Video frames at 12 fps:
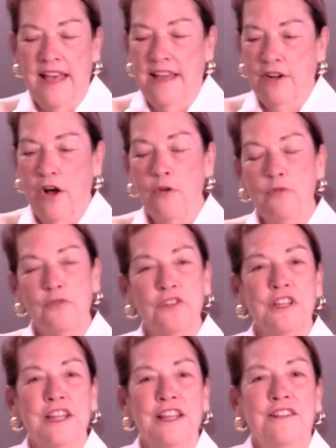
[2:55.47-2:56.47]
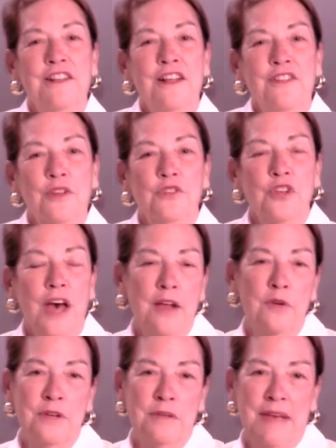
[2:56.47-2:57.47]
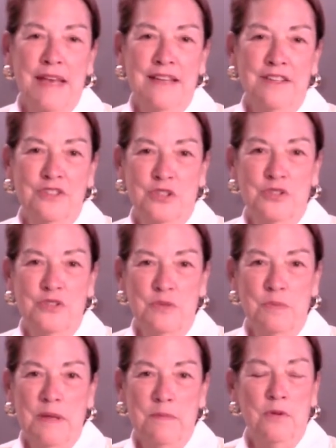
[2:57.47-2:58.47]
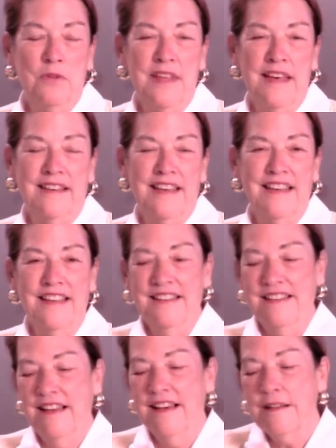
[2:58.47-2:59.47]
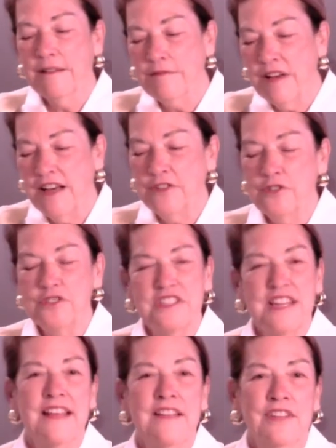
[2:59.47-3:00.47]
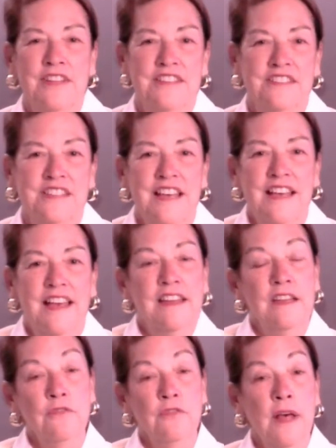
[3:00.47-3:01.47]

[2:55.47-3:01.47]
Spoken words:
And hopefully those hiring managers are people that can understand this. And if